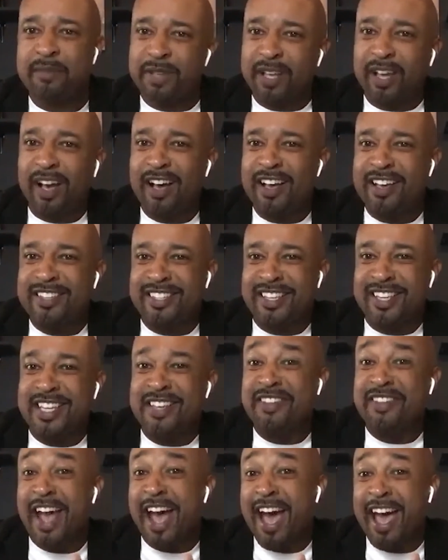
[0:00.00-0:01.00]
Because
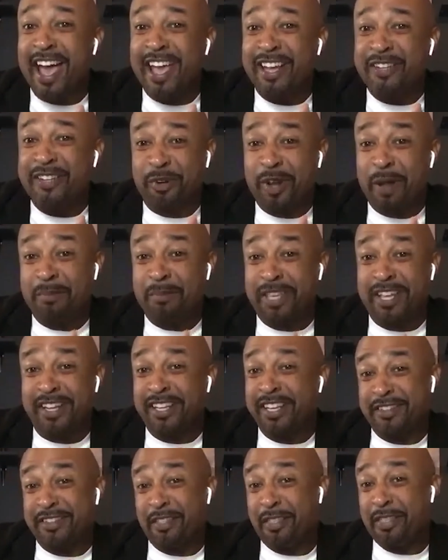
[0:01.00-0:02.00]
even where I'm getting
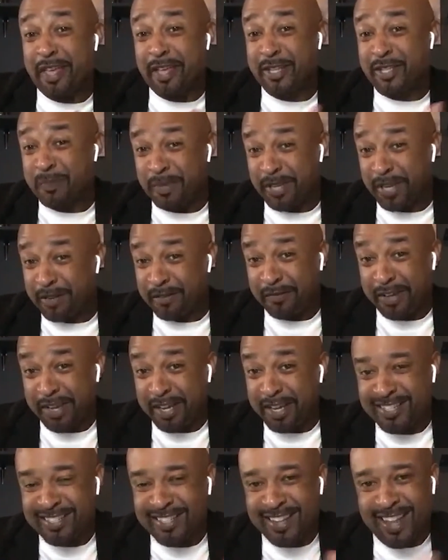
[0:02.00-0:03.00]
into the thespian
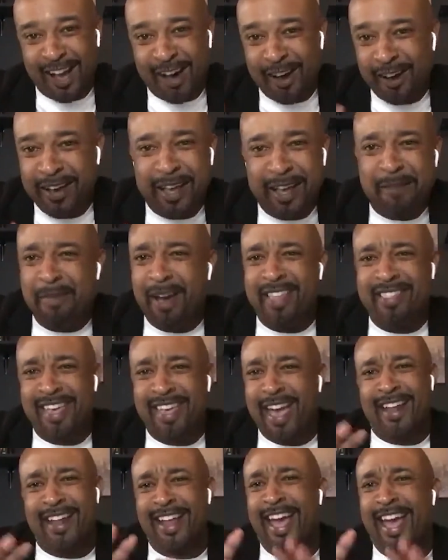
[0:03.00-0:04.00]
phase now, and by
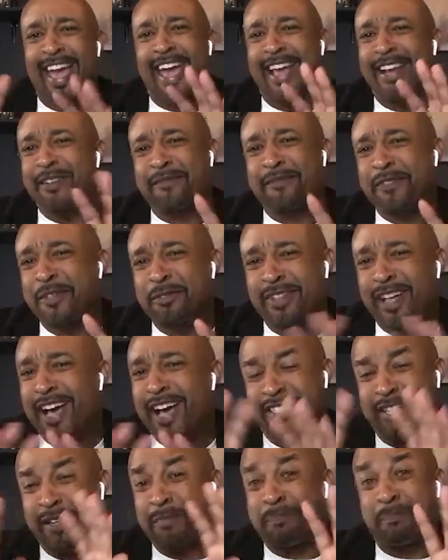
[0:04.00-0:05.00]
that I had a few
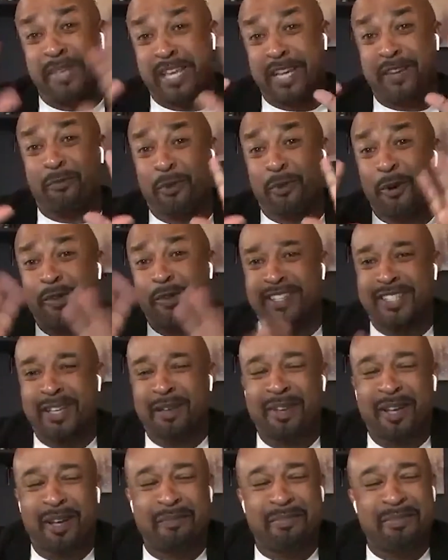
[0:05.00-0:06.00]
lines in a big role that's
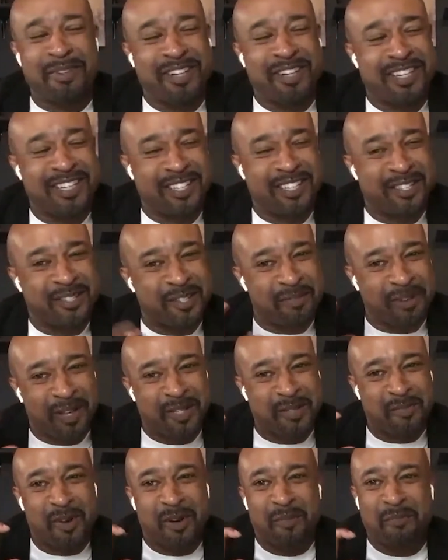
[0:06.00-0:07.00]
coming up very soon, a
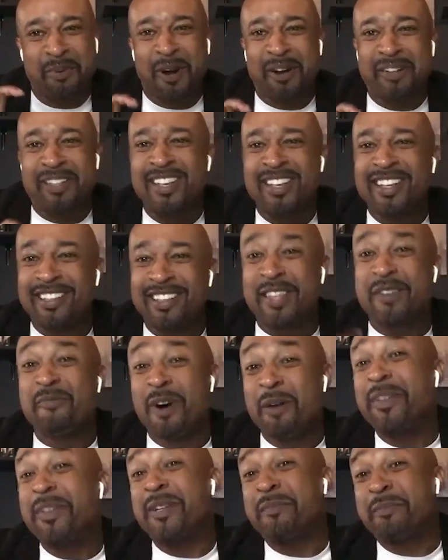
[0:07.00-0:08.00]
small part they
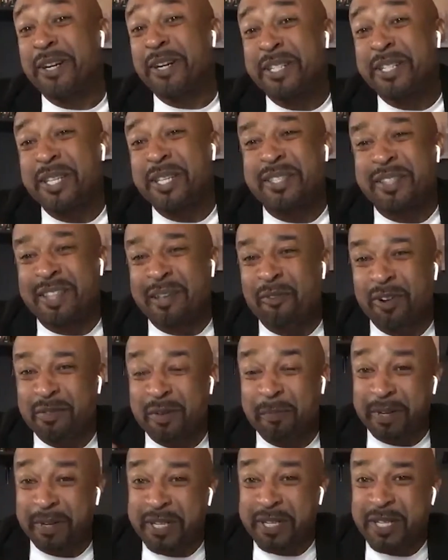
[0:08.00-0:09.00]
want me to participate. They want me
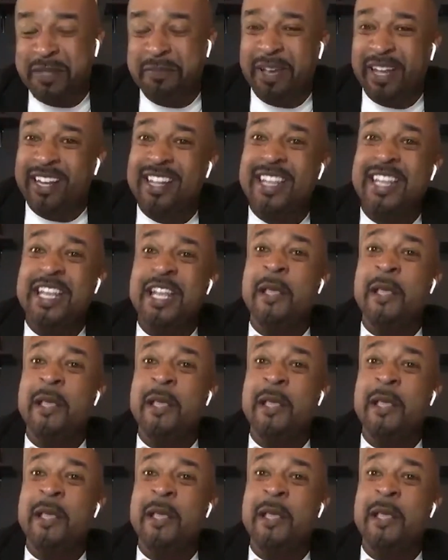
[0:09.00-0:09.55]
to participate in.